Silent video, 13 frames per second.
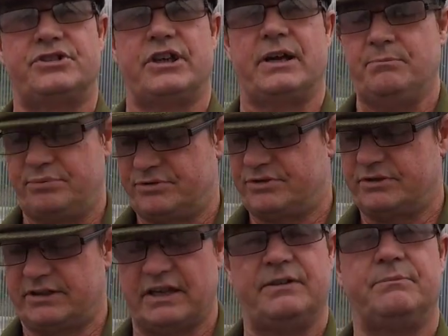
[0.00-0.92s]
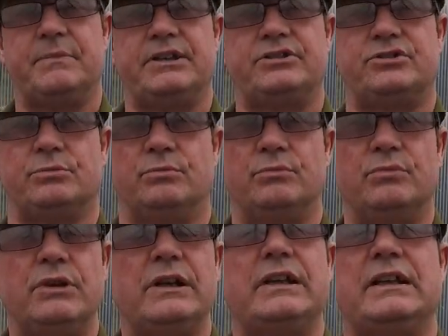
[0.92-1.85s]
chaps gave me some
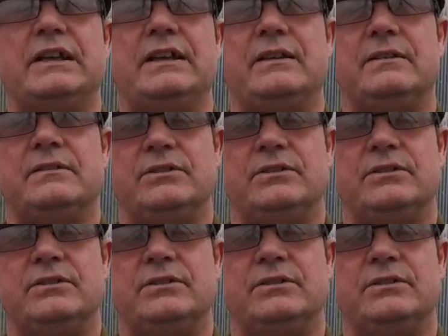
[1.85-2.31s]
really